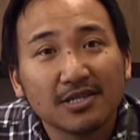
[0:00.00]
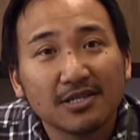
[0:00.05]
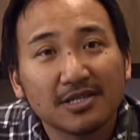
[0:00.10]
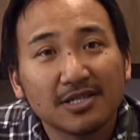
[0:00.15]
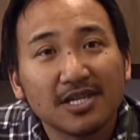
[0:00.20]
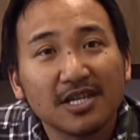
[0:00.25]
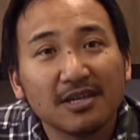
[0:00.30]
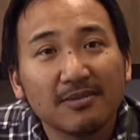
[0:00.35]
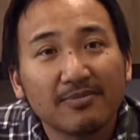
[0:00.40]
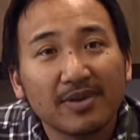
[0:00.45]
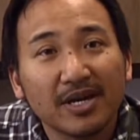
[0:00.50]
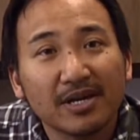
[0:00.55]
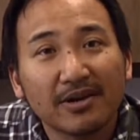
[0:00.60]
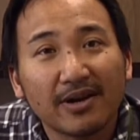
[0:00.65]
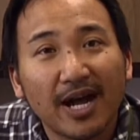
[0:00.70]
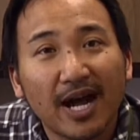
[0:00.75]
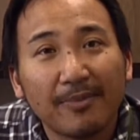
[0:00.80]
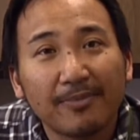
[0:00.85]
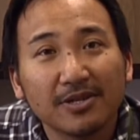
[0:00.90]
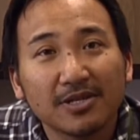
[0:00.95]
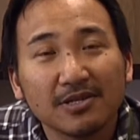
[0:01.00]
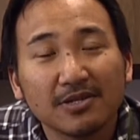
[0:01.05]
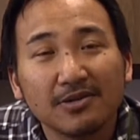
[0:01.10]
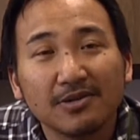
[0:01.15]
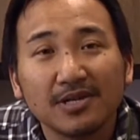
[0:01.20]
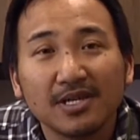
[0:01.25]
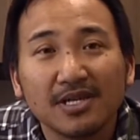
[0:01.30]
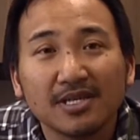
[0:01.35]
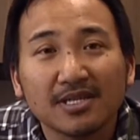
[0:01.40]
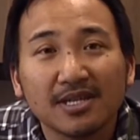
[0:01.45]
seek better
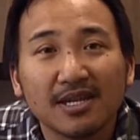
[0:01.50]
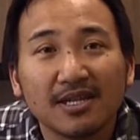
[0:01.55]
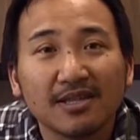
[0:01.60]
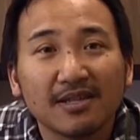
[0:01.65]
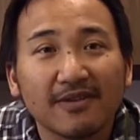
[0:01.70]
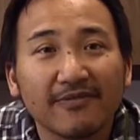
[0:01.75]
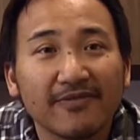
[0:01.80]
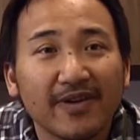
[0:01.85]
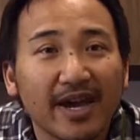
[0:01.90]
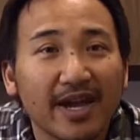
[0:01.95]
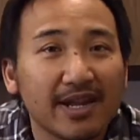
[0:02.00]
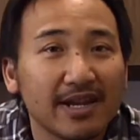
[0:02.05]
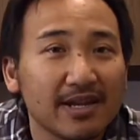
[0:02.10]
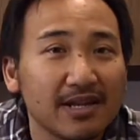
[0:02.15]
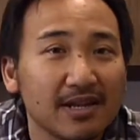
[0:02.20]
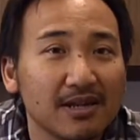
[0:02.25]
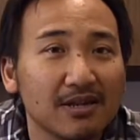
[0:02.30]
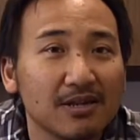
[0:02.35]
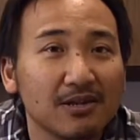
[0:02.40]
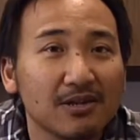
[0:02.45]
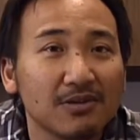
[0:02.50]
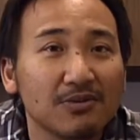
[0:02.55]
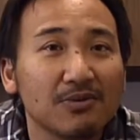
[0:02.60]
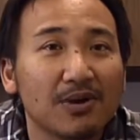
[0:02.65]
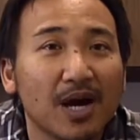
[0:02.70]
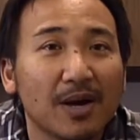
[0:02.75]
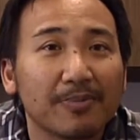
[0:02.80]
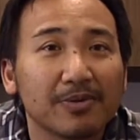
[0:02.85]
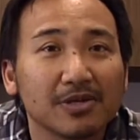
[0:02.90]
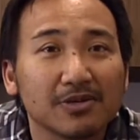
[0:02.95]
opportunities and to find
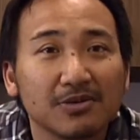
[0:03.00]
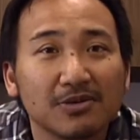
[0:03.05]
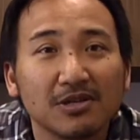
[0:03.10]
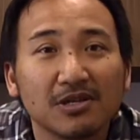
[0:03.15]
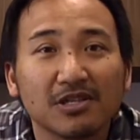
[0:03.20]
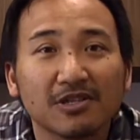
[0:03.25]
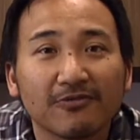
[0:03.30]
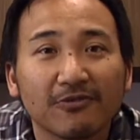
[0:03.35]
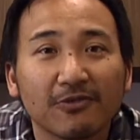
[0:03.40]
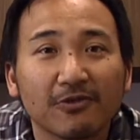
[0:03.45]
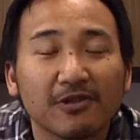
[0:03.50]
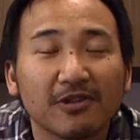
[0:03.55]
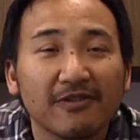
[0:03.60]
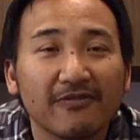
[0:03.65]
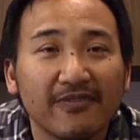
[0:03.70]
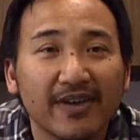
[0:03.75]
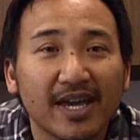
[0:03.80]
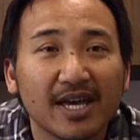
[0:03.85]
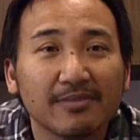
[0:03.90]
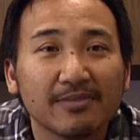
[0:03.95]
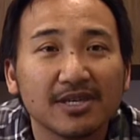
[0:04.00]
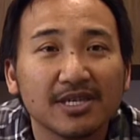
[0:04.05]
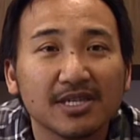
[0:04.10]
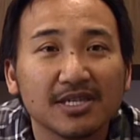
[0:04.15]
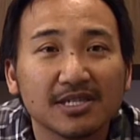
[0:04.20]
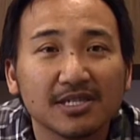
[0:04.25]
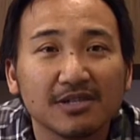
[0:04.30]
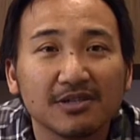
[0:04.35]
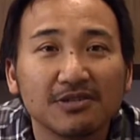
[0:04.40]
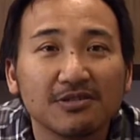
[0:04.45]
new opportunities for their
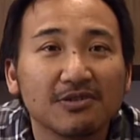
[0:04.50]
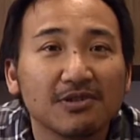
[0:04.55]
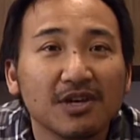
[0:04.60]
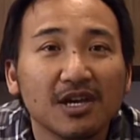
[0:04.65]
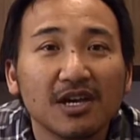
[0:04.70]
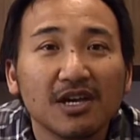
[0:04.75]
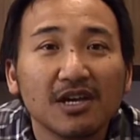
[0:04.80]
families to